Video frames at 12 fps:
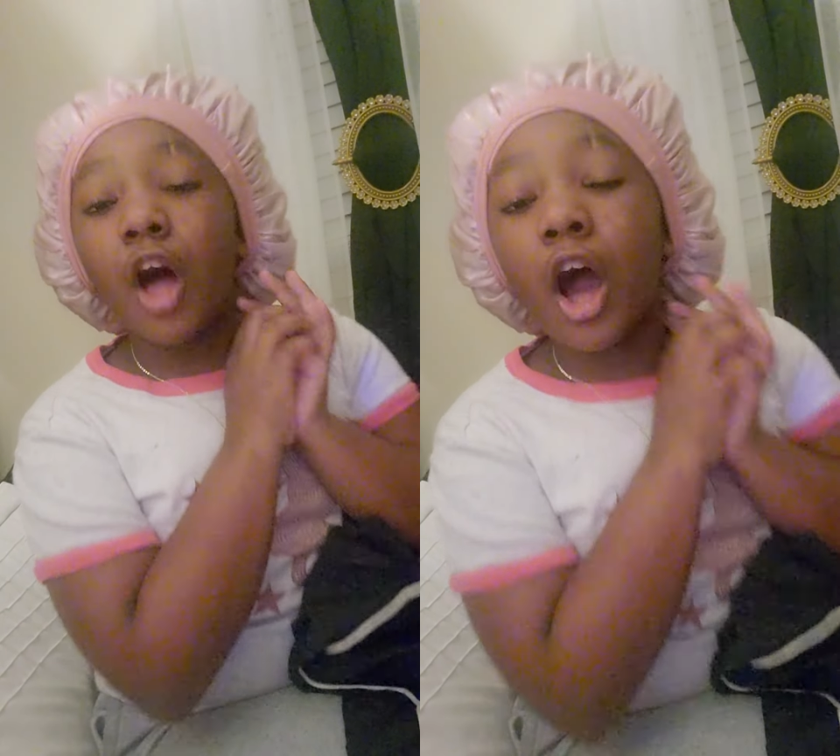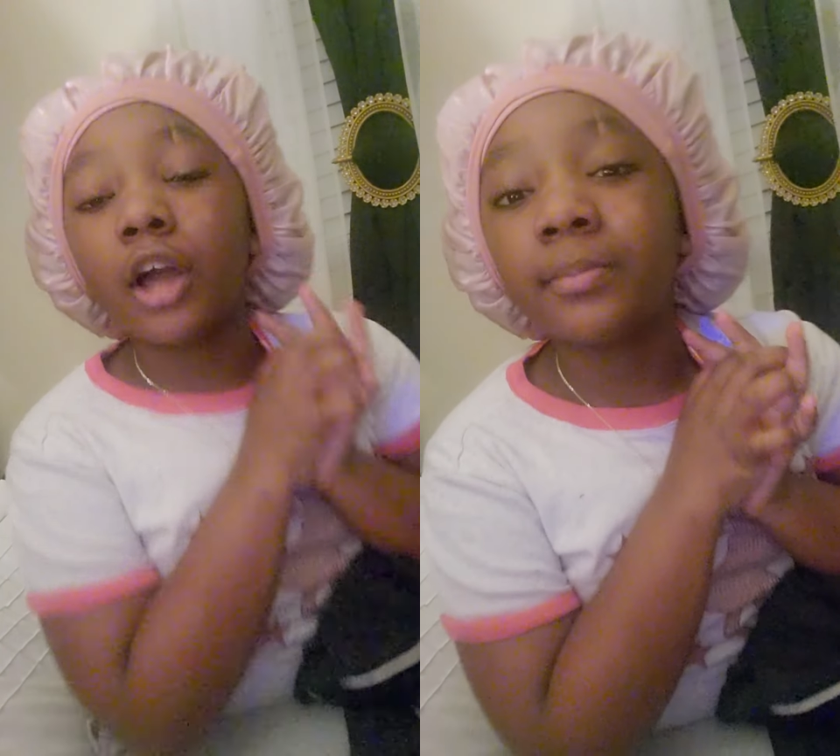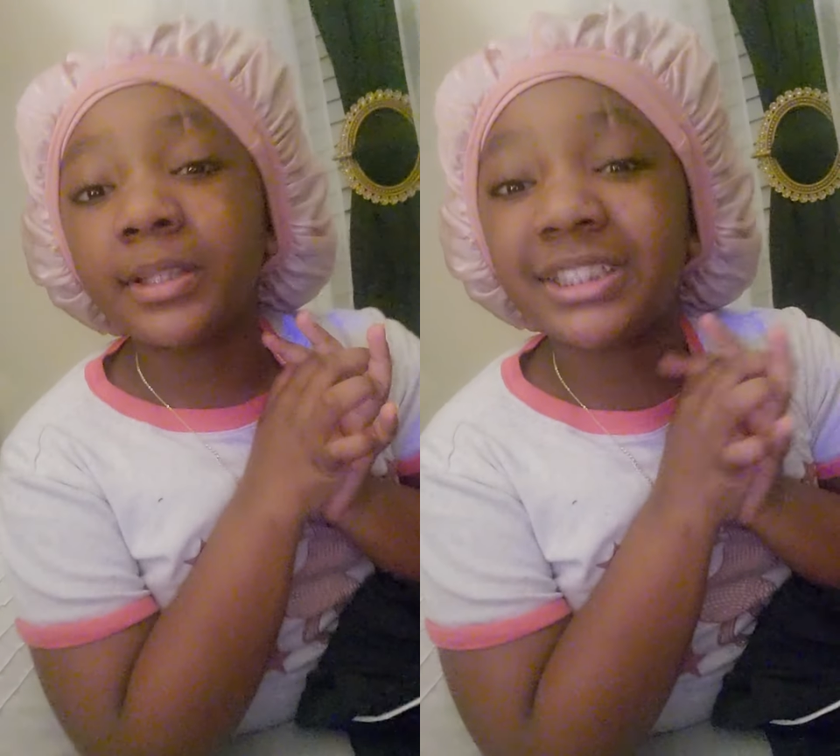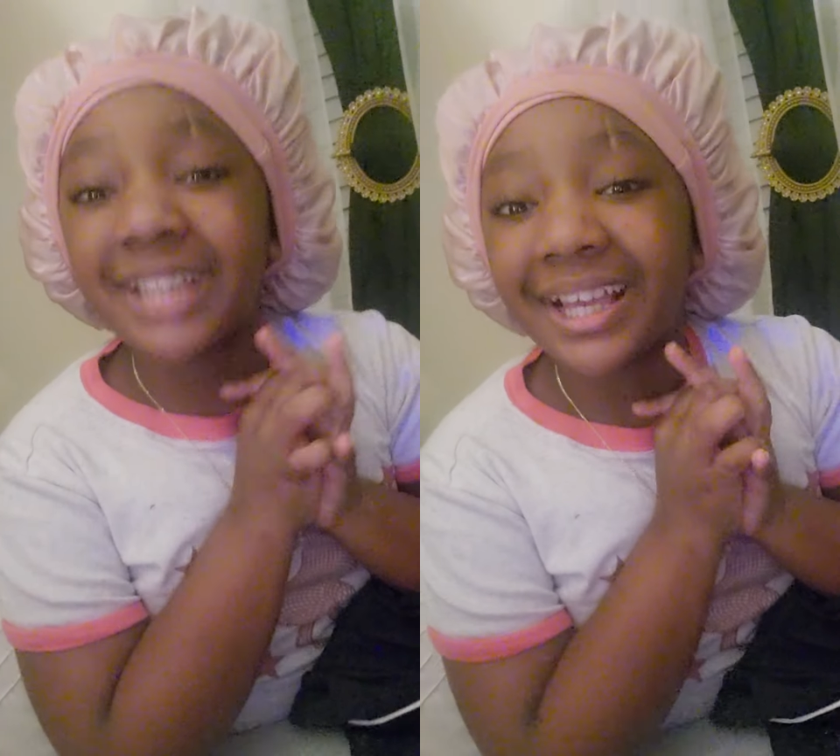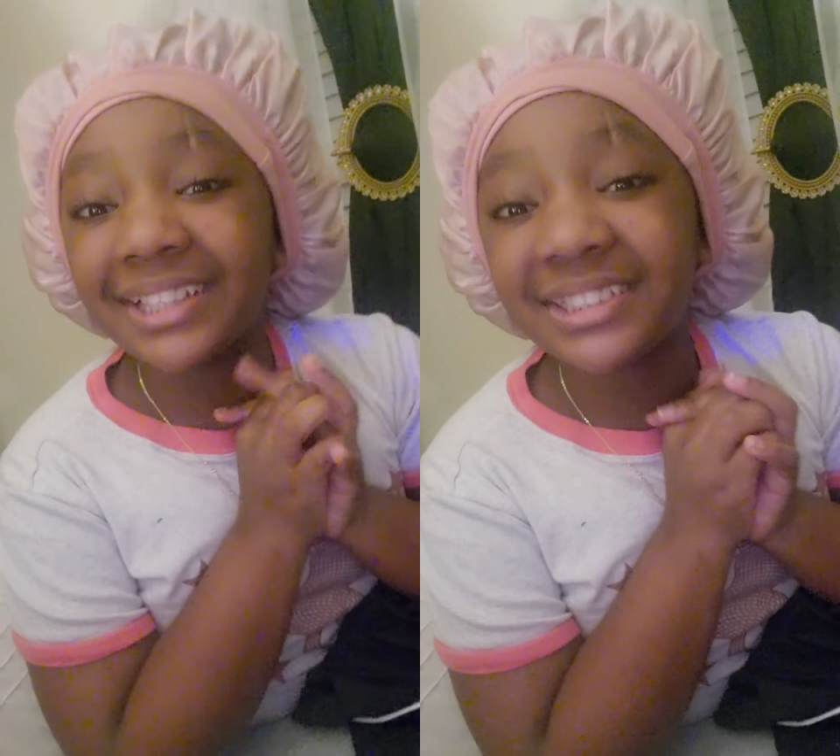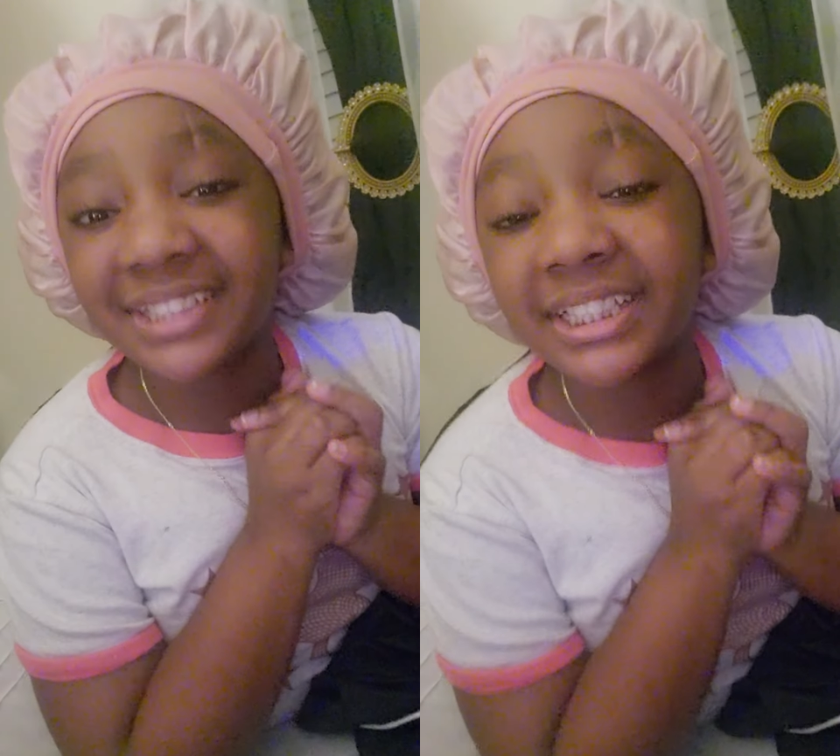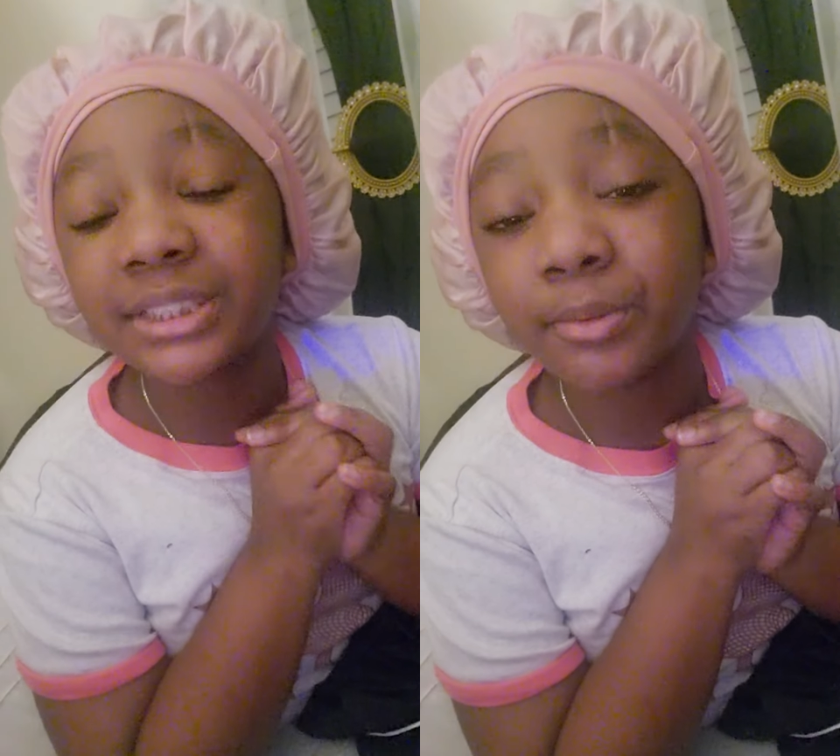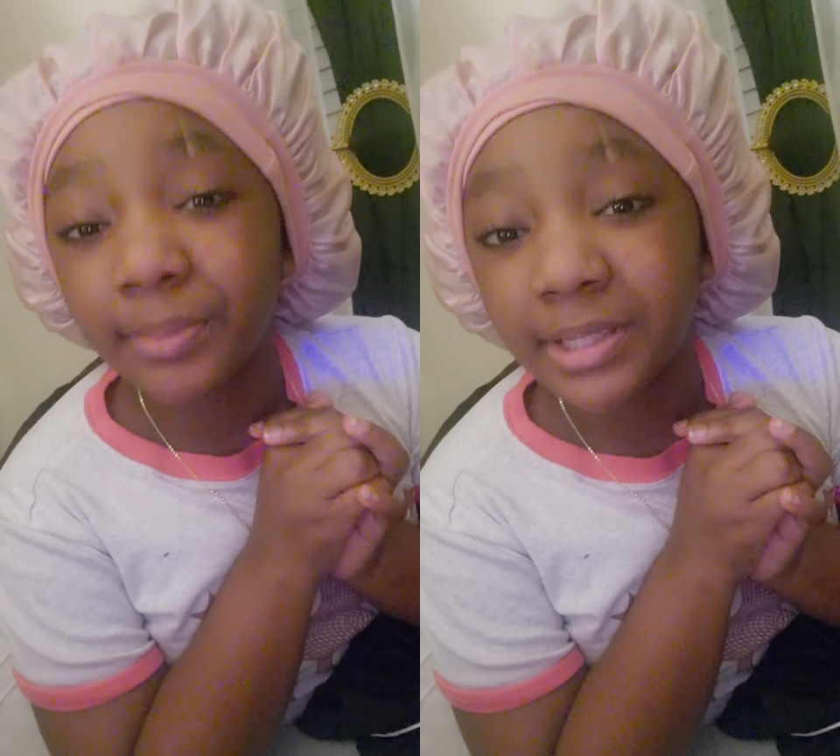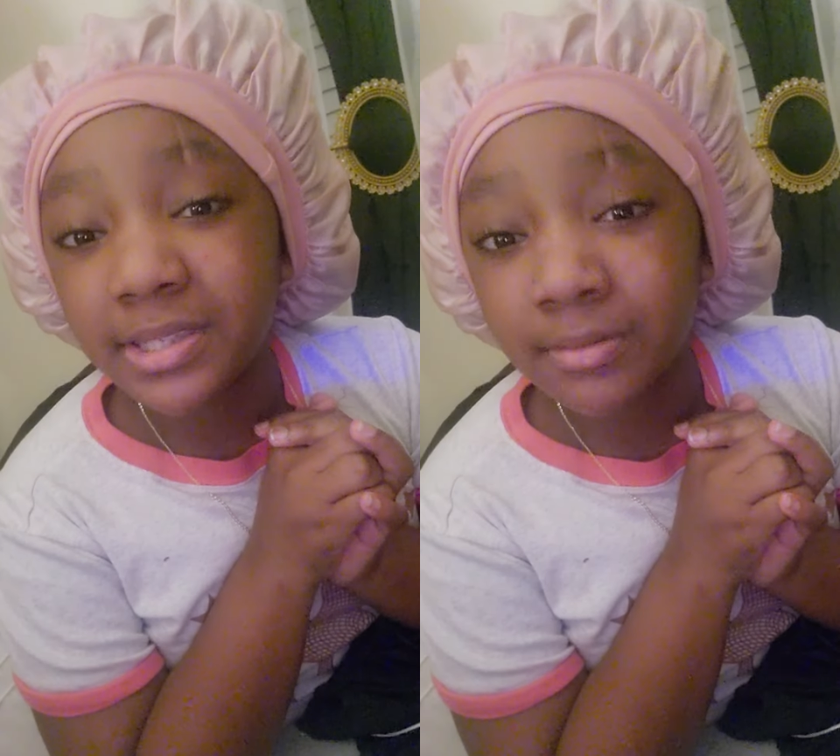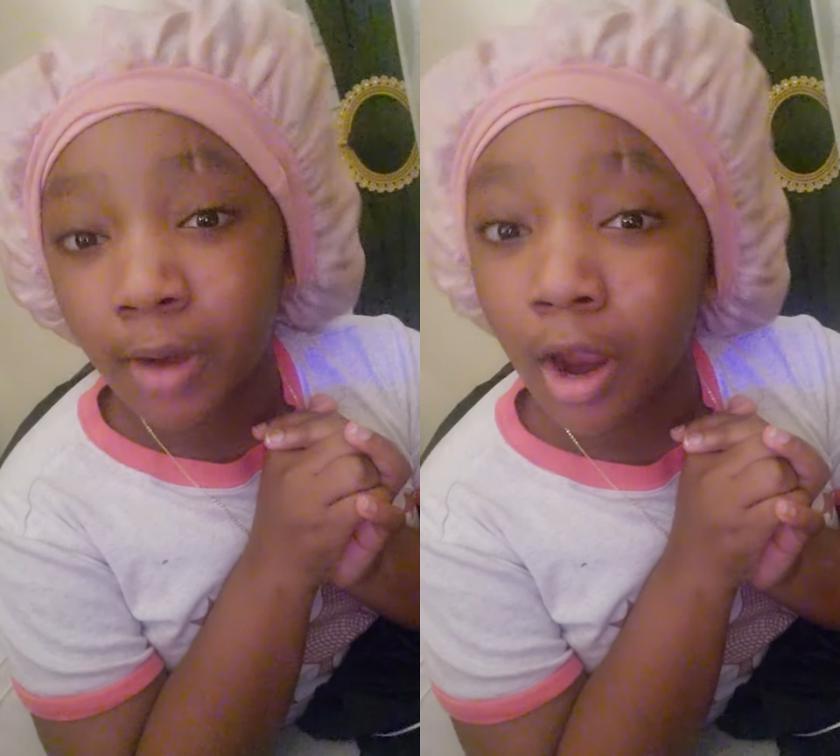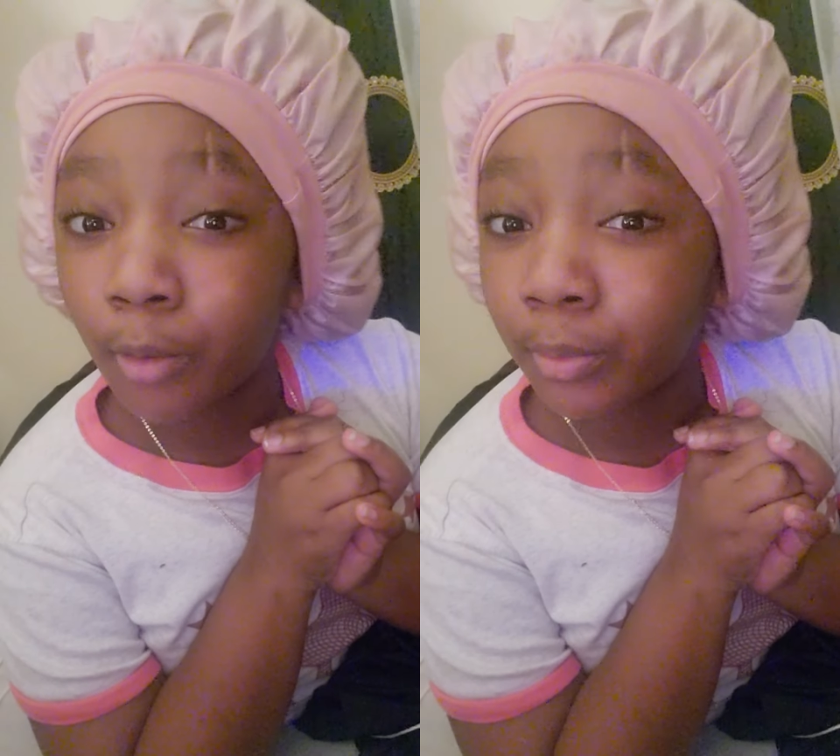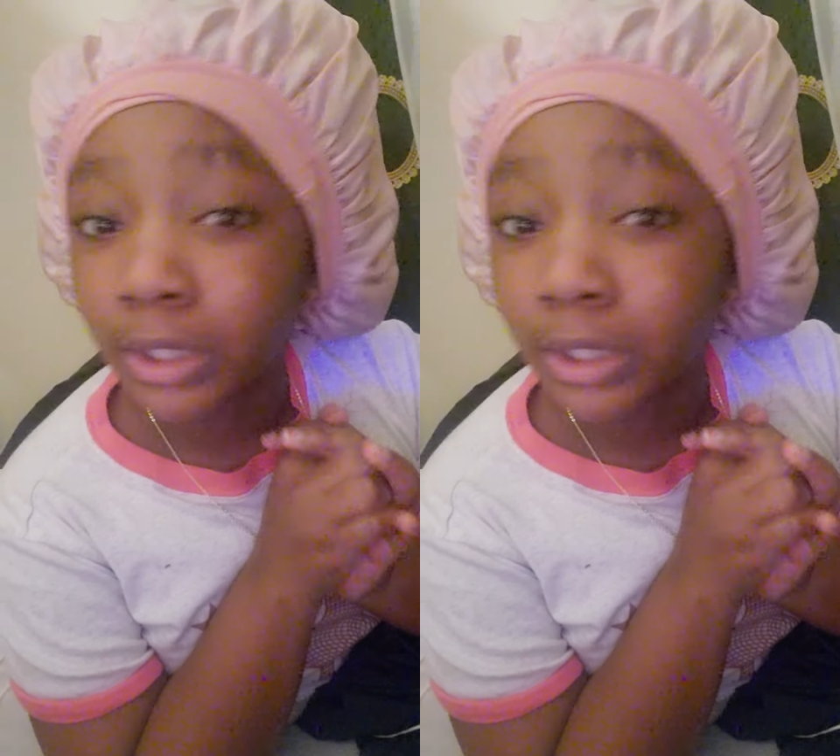Vlogmas day 6 will be tomorrow.